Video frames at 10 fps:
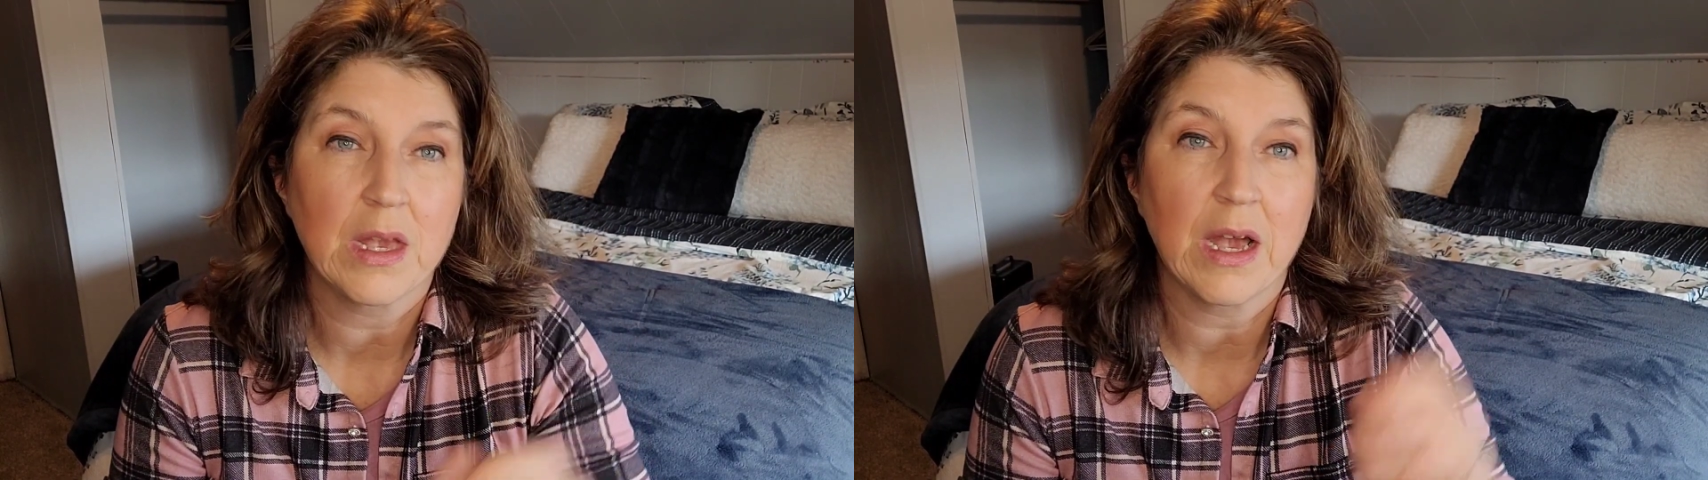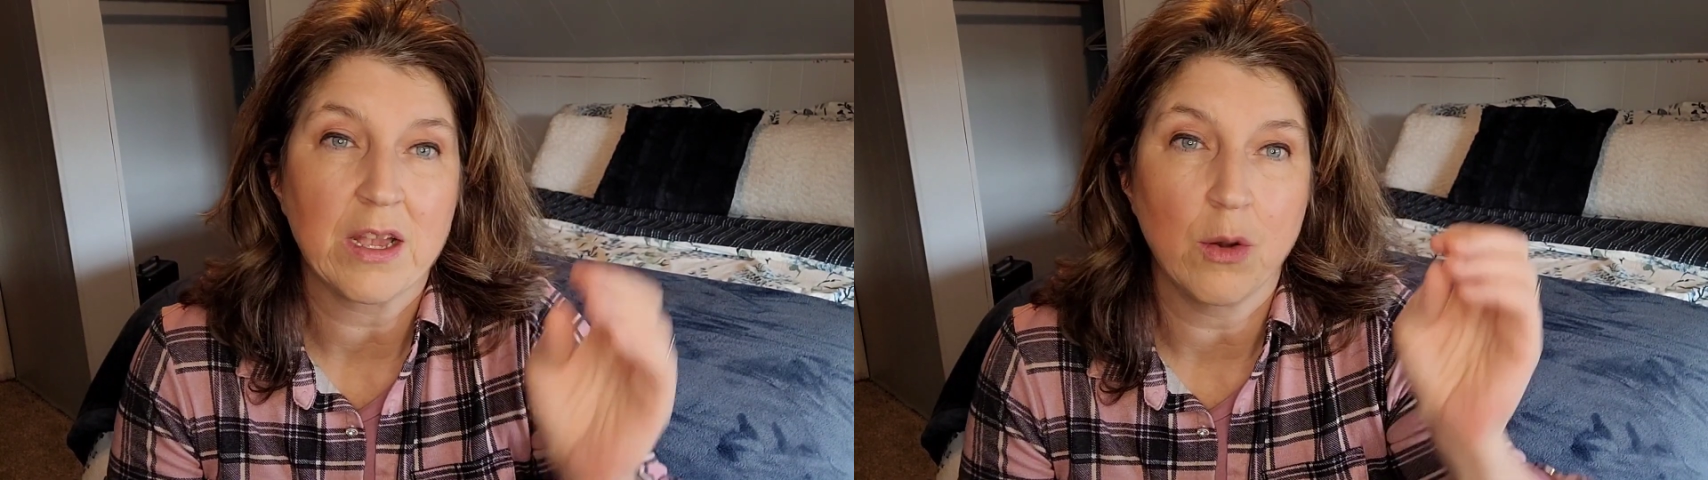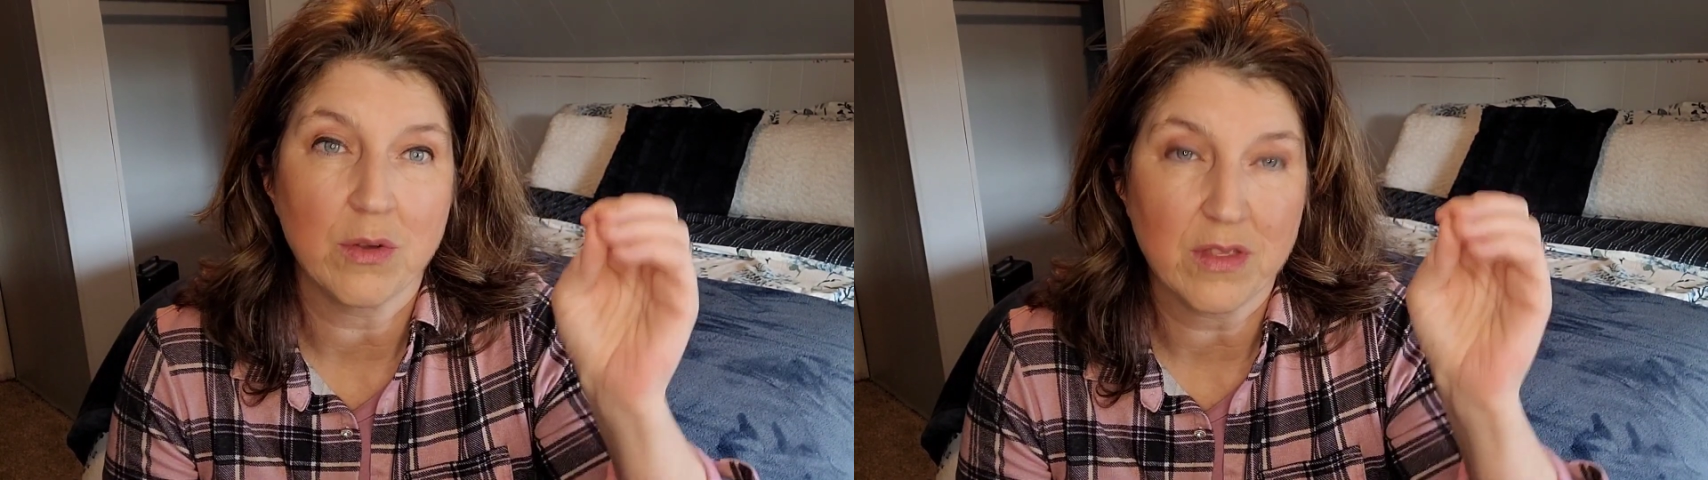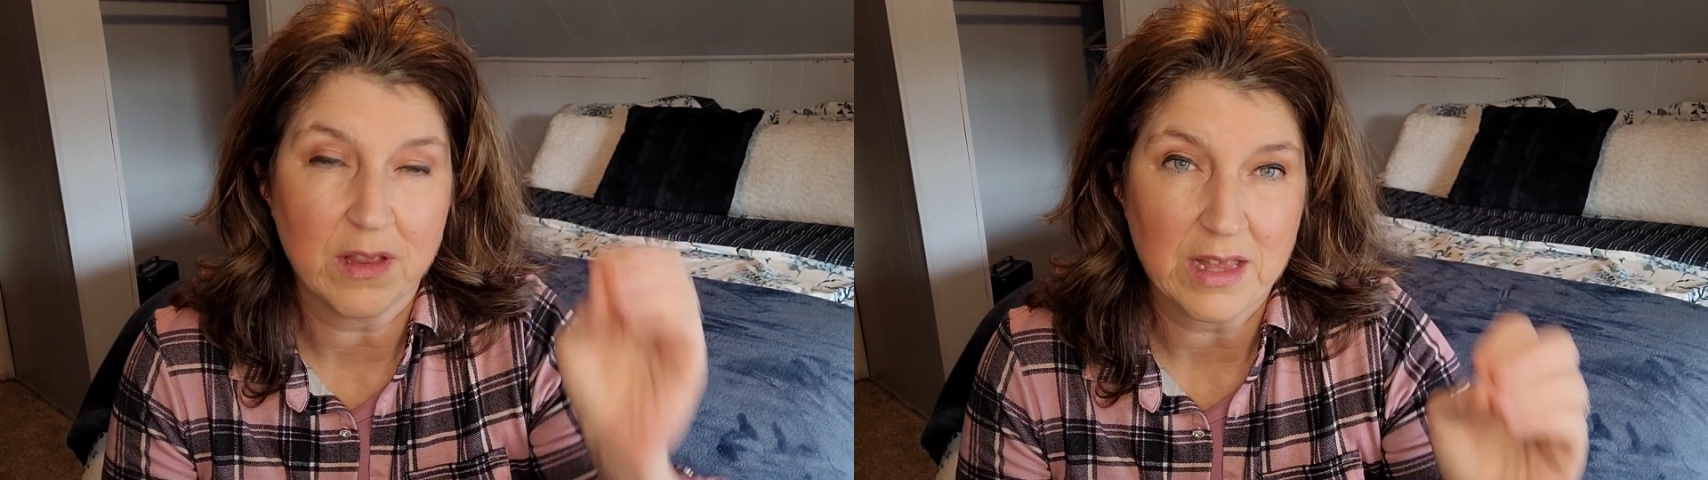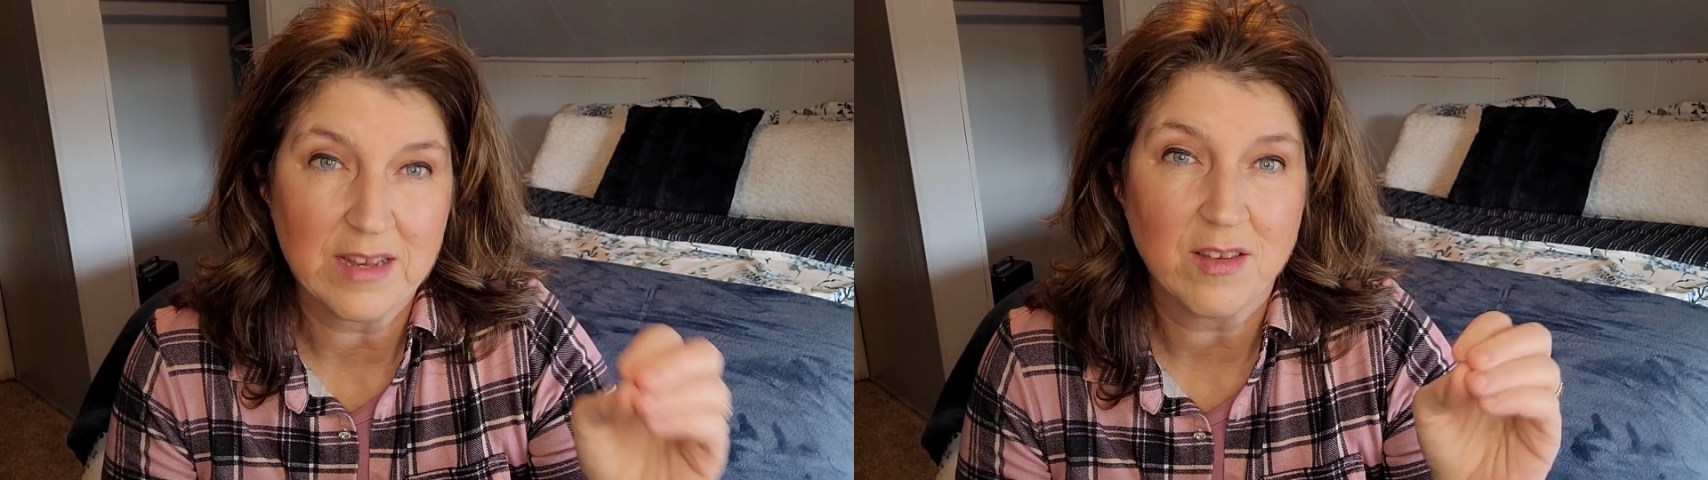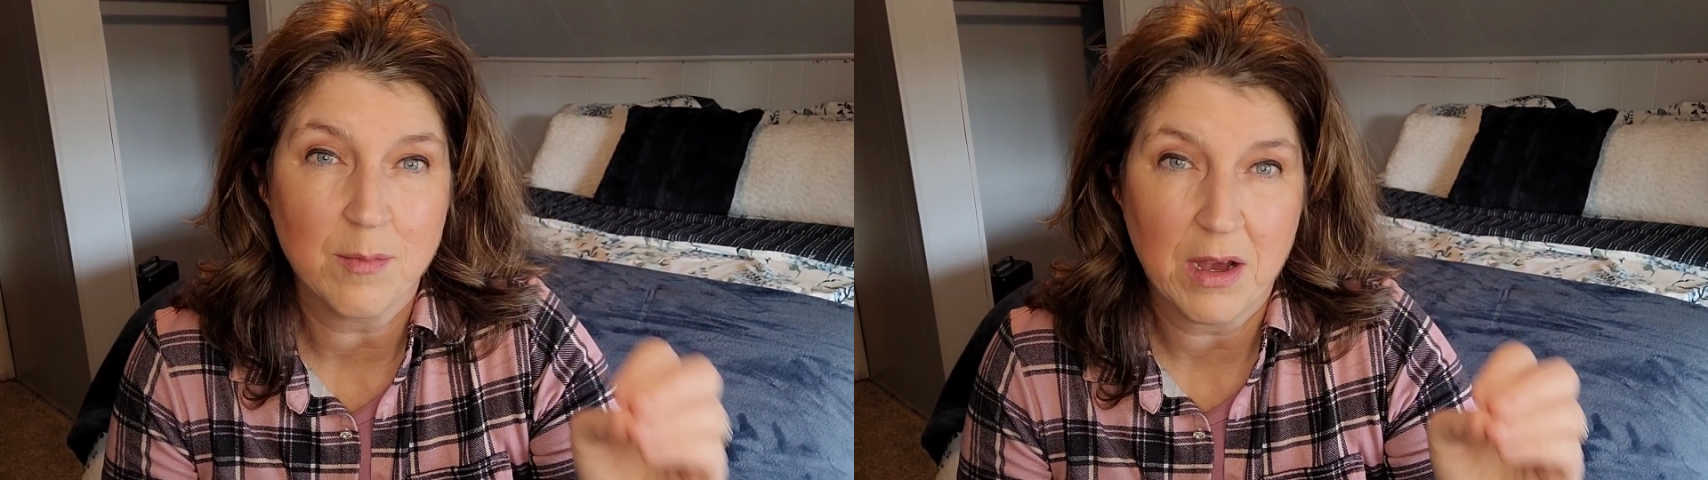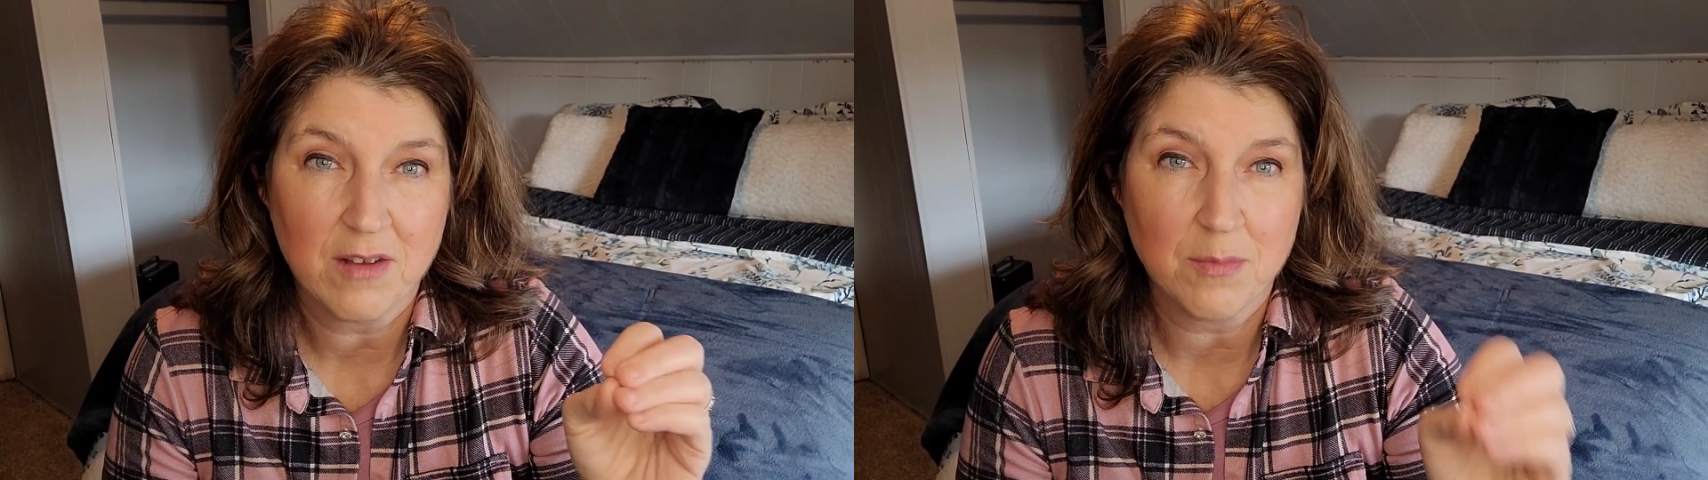I go with the least amount